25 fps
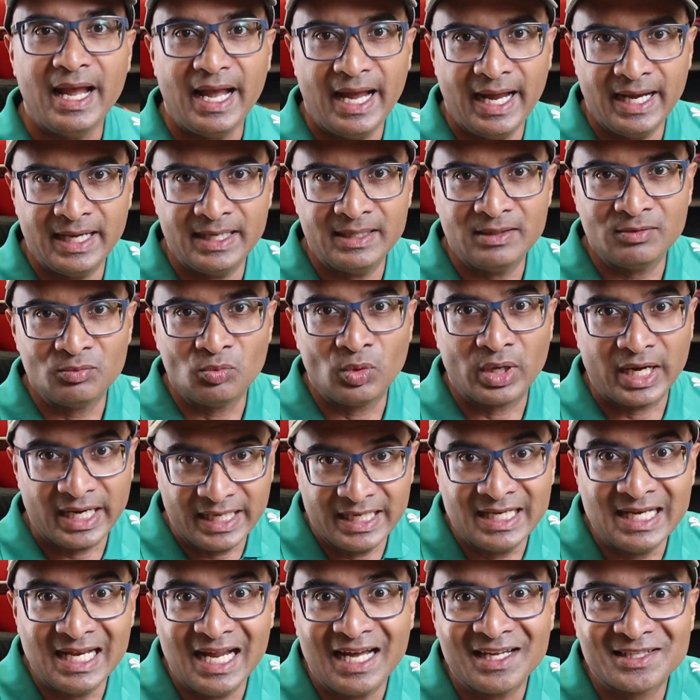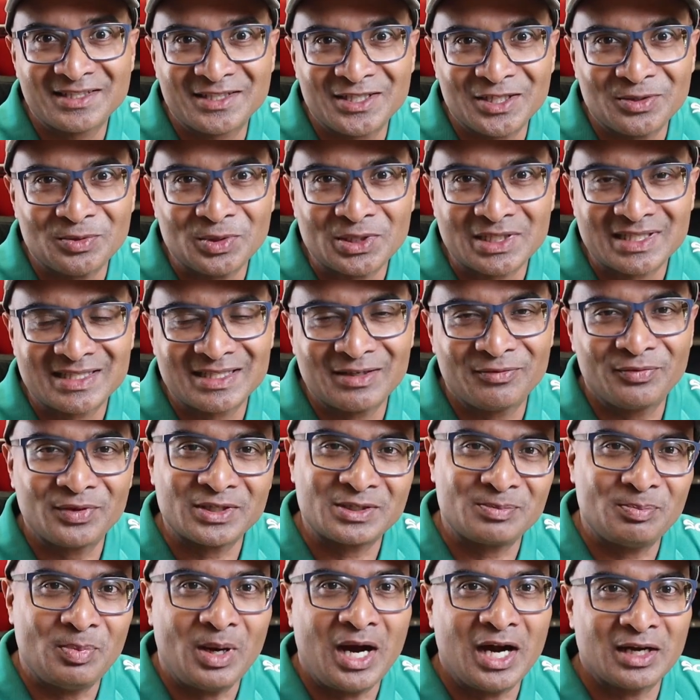And what I did last year was the
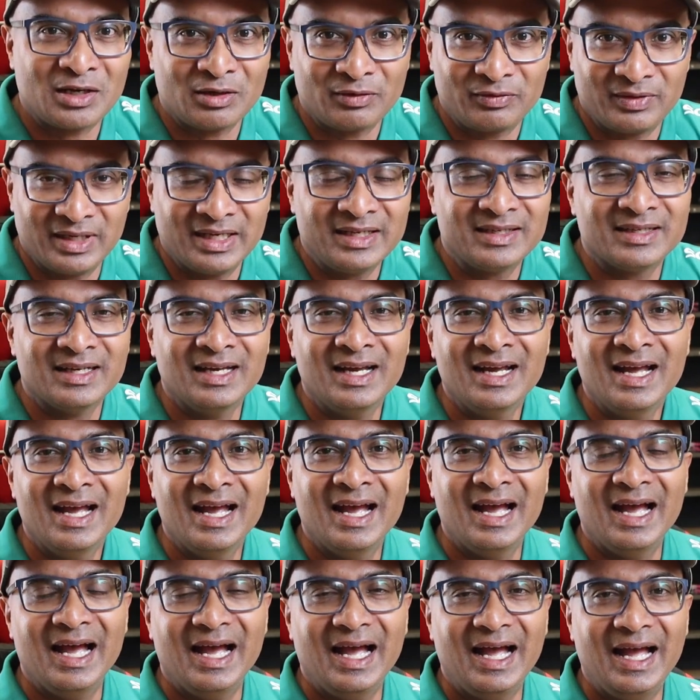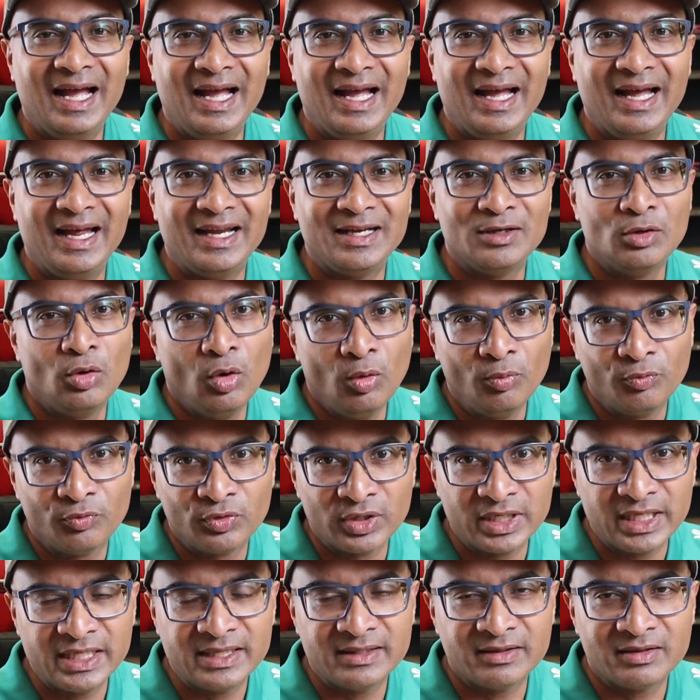first part of it. And
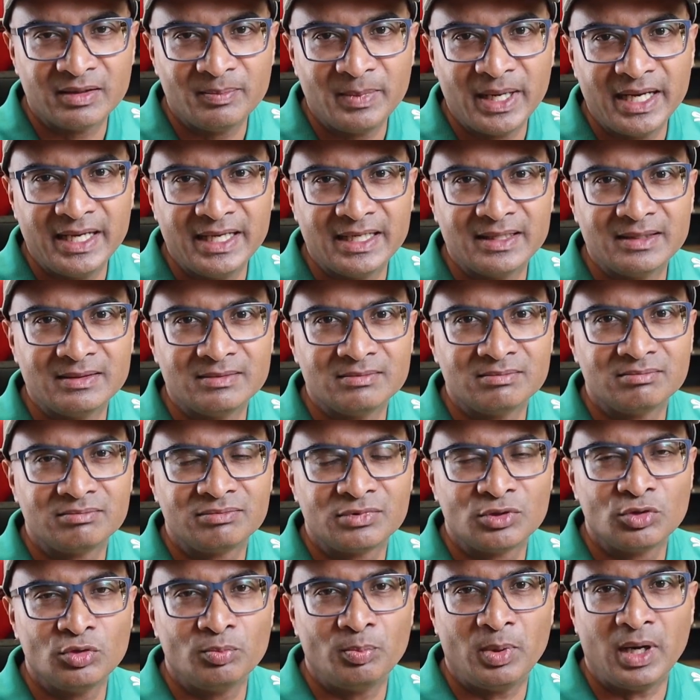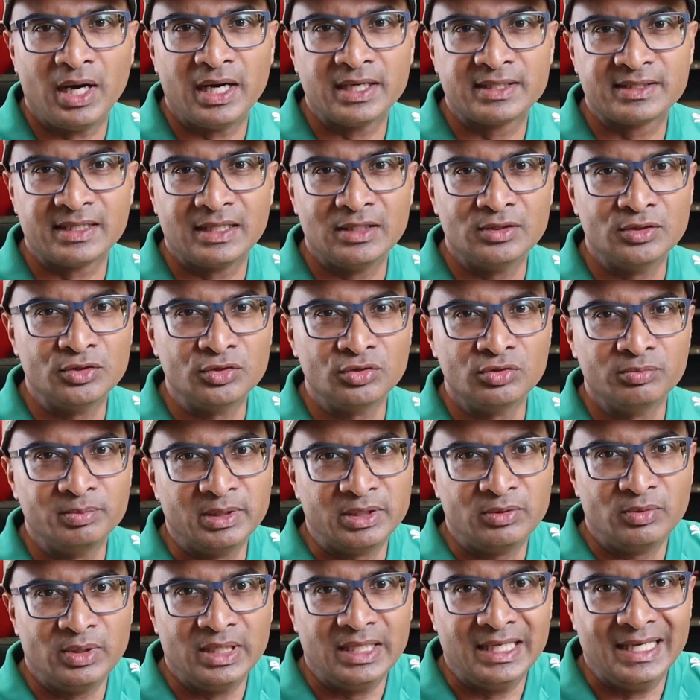hopefully the remaining 2 parts I'll do
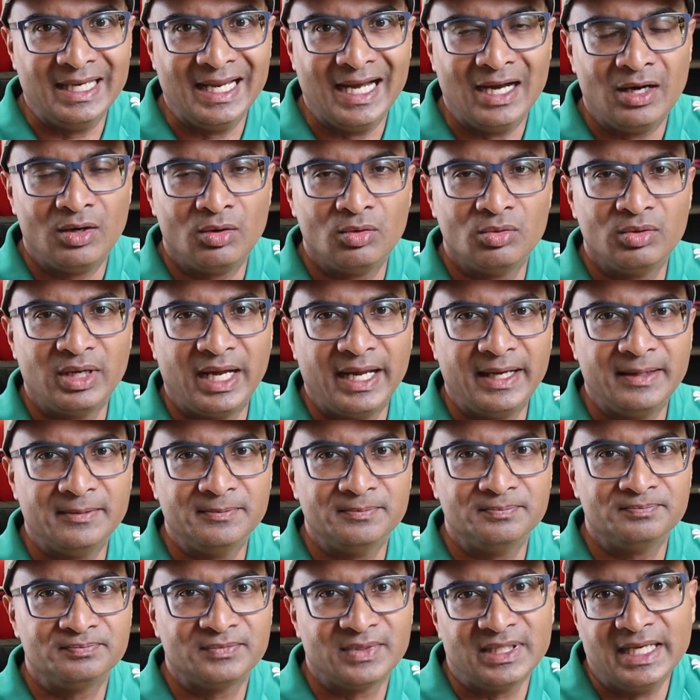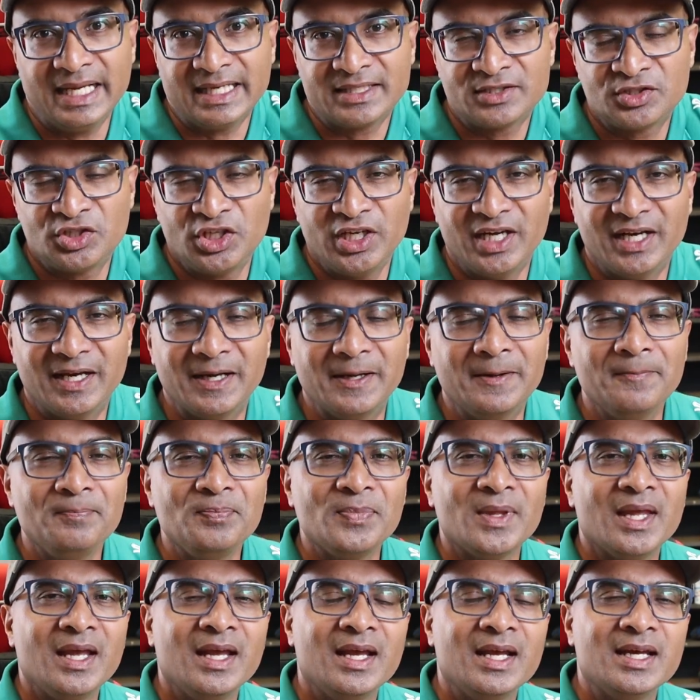between now and next year.
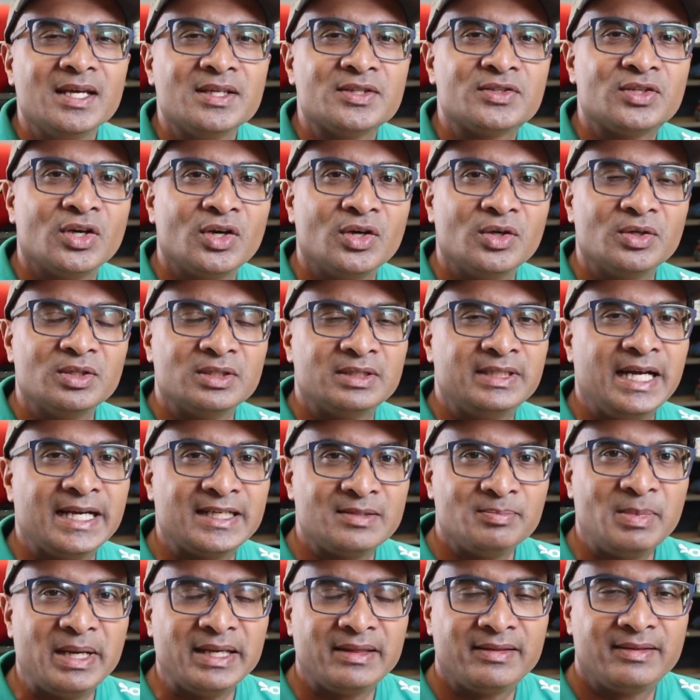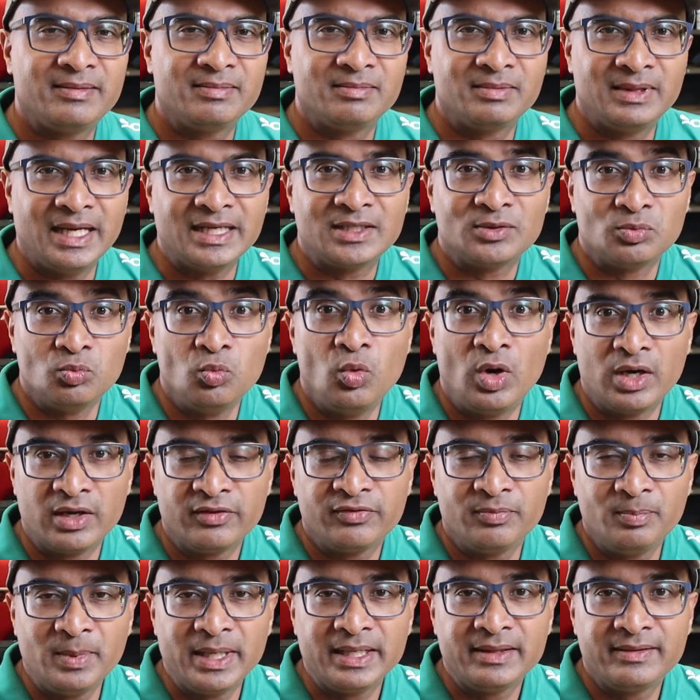So that's one
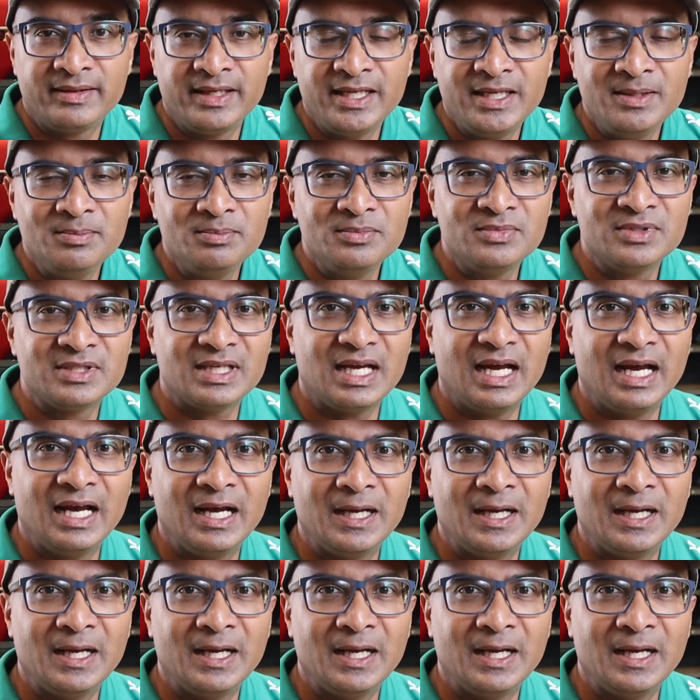of my themes,